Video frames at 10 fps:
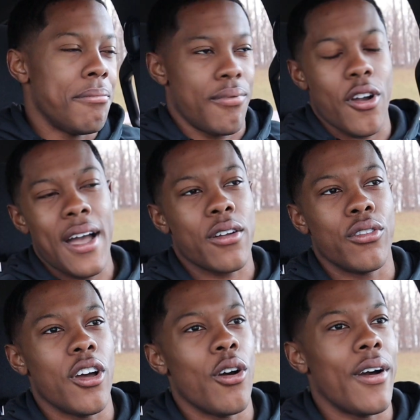bro, I
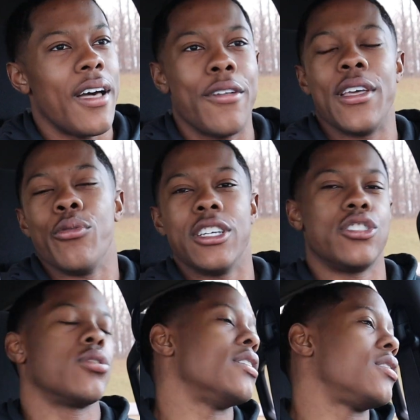don't know, I don't think we
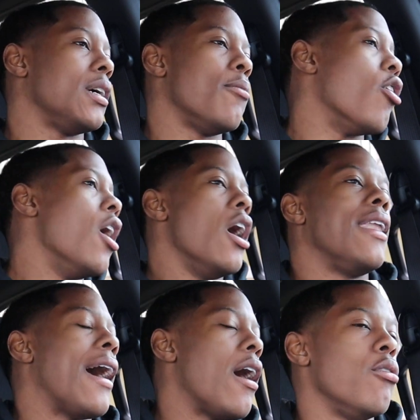could trust him, or I
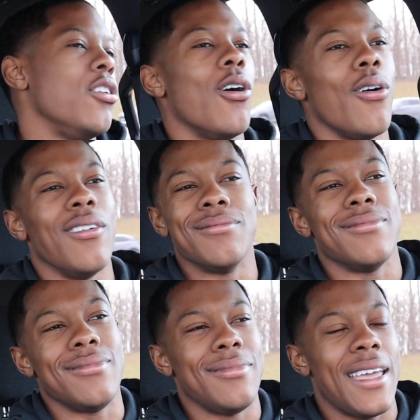don't know,
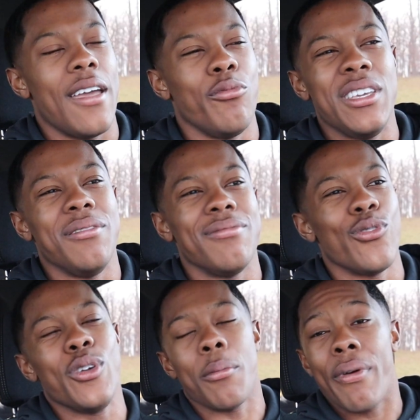man, we
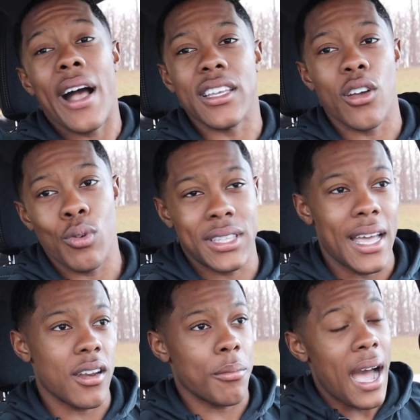we could probably go
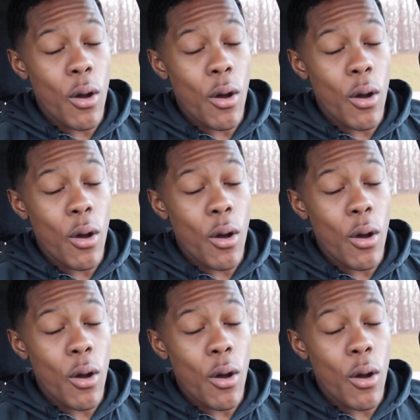without him.